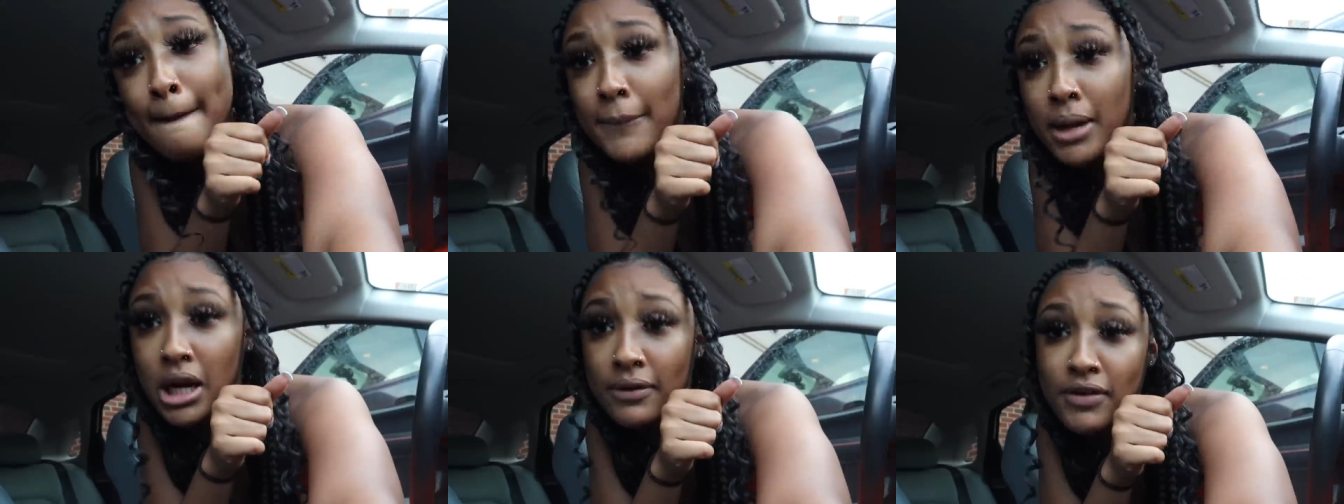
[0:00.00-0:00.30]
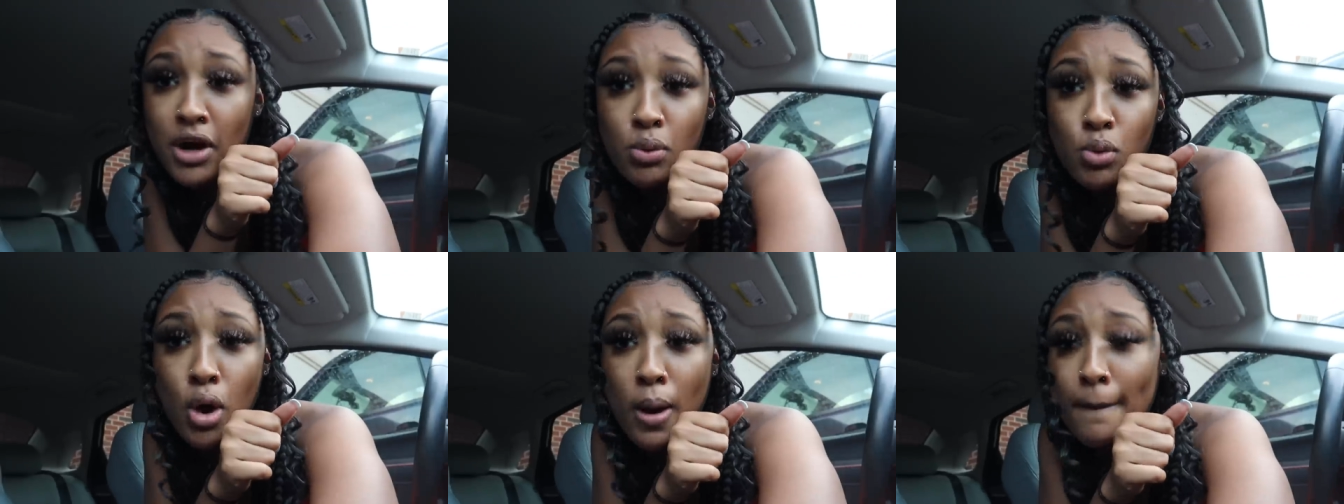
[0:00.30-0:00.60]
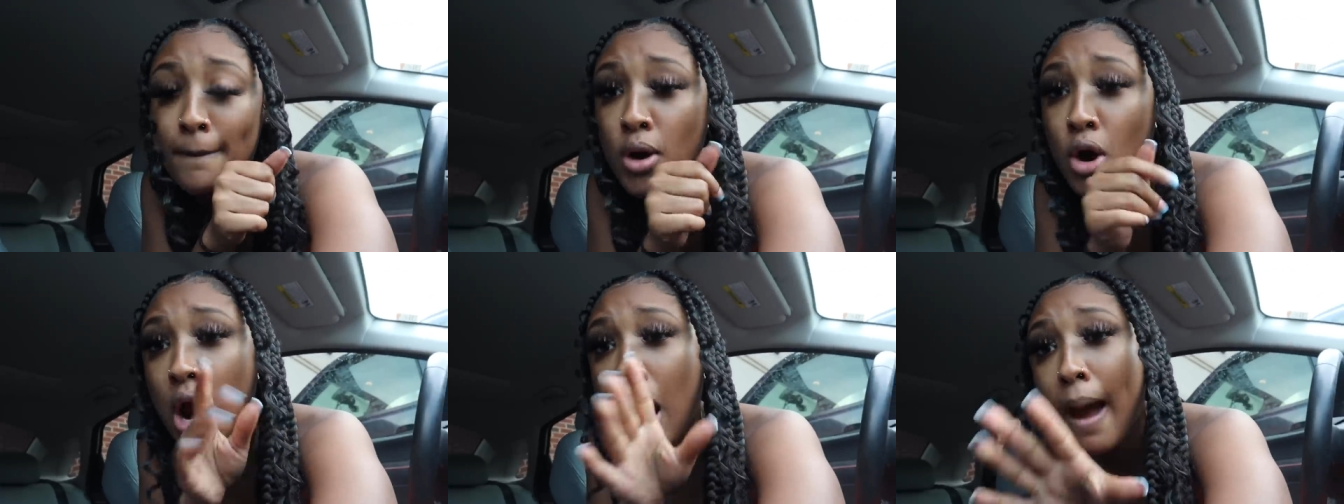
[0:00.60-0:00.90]
But if I
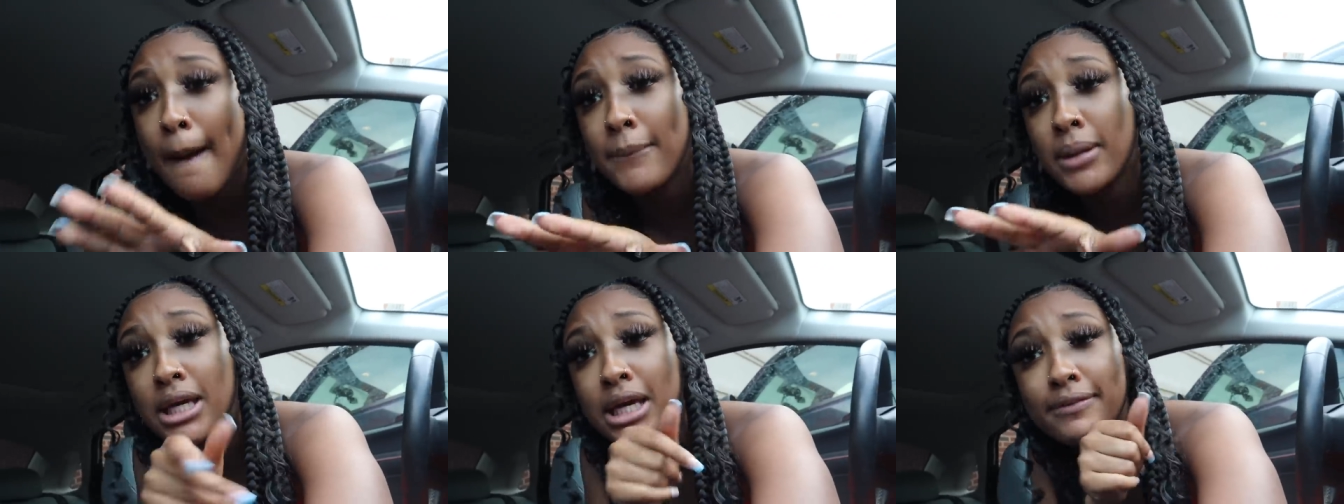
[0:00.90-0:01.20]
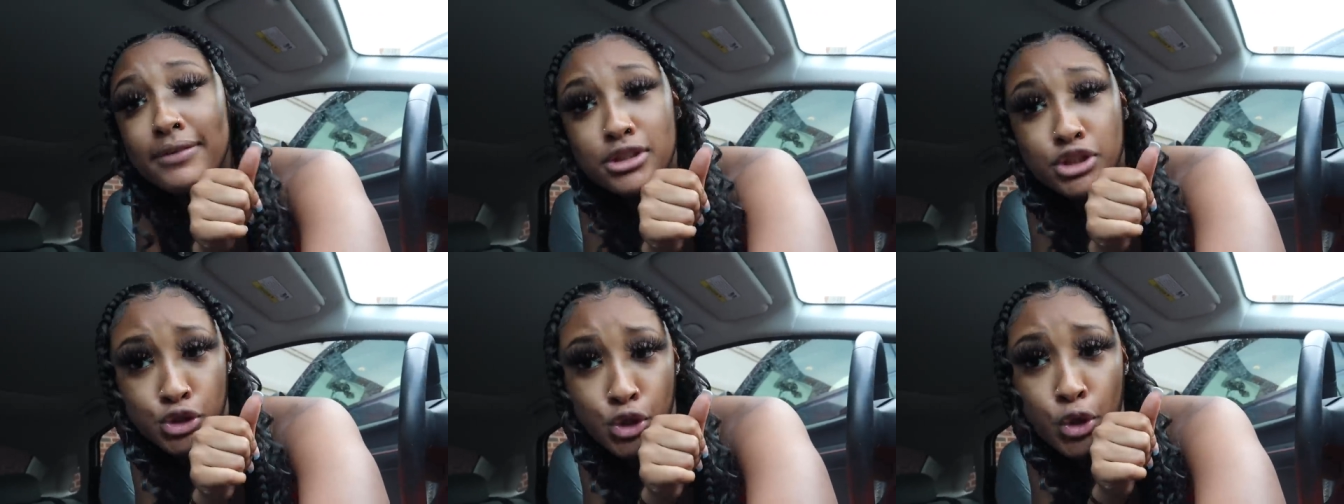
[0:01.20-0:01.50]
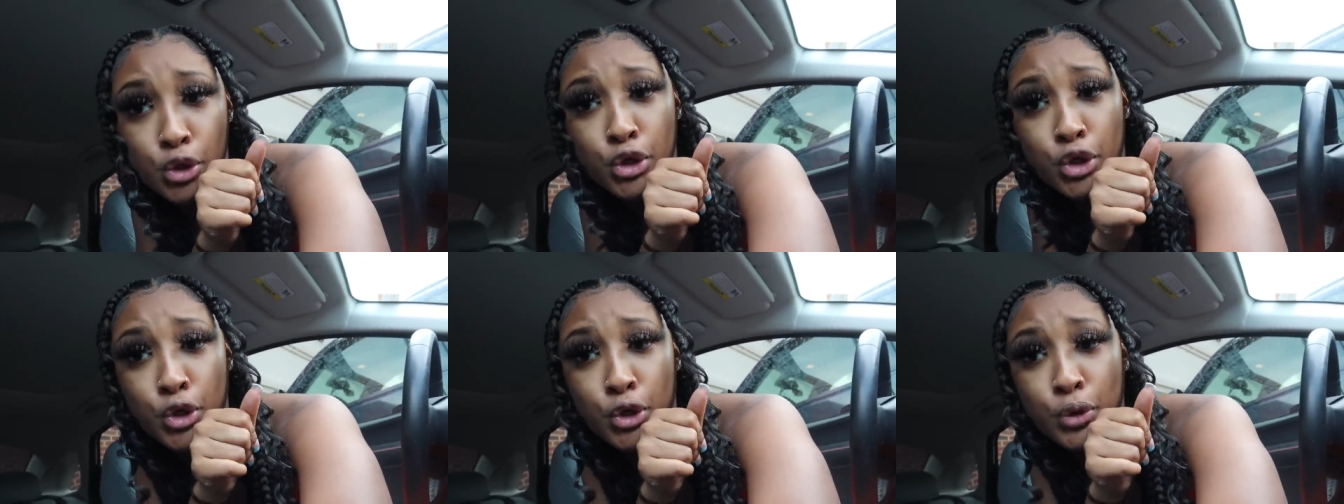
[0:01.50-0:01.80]
want more, I'm gonna give it to
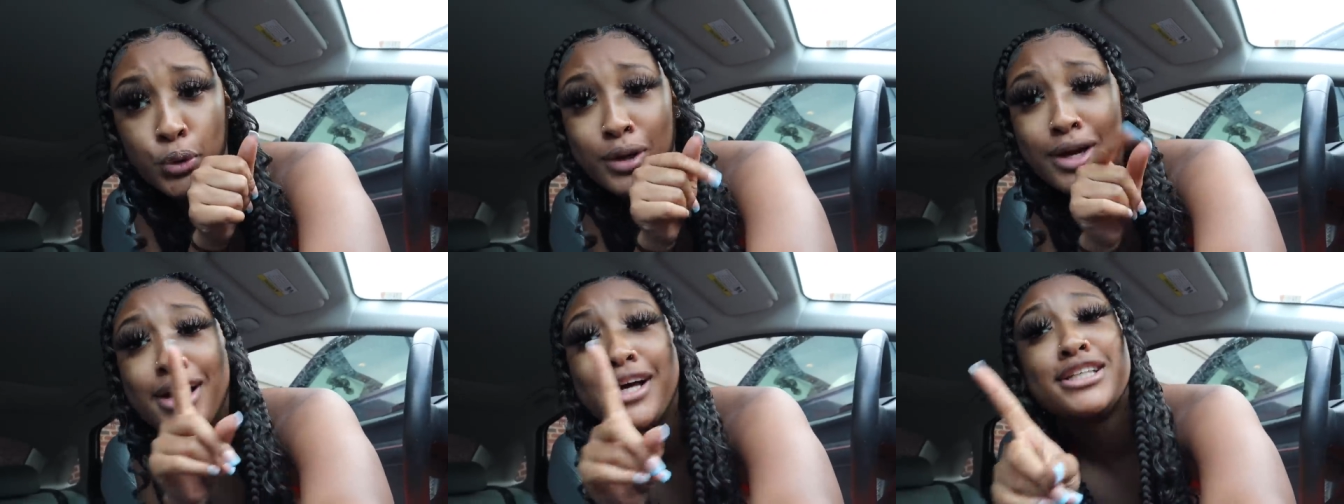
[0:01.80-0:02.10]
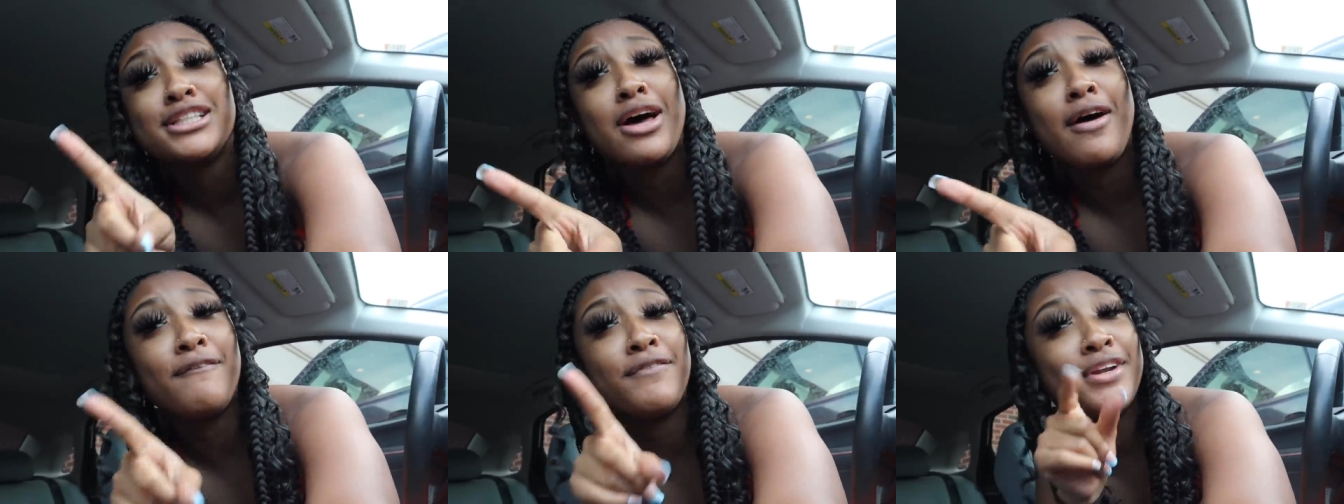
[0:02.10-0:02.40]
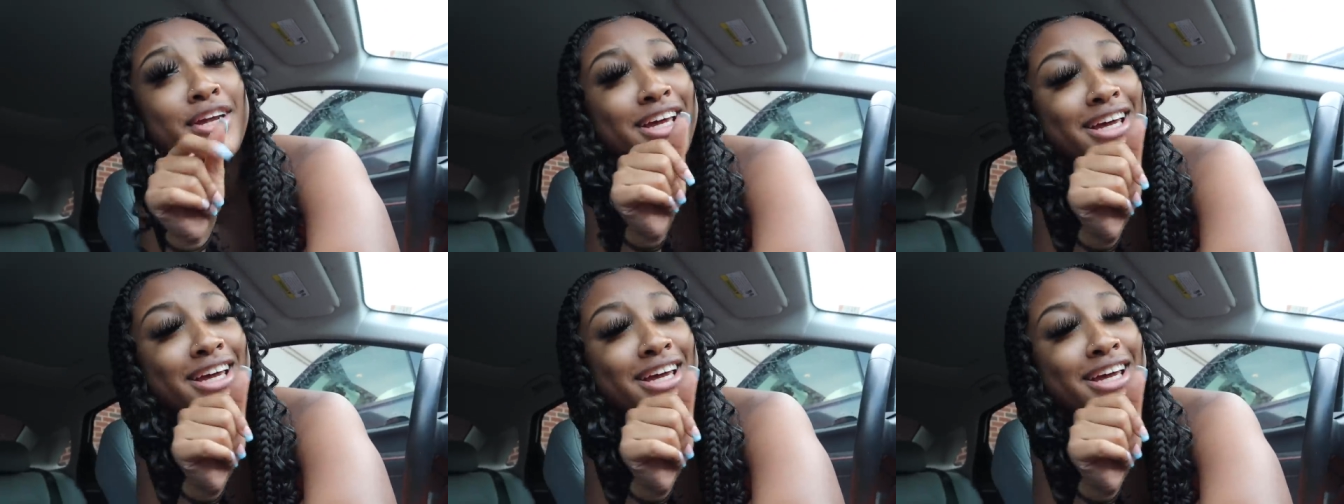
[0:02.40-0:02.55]
you. So I'm finna,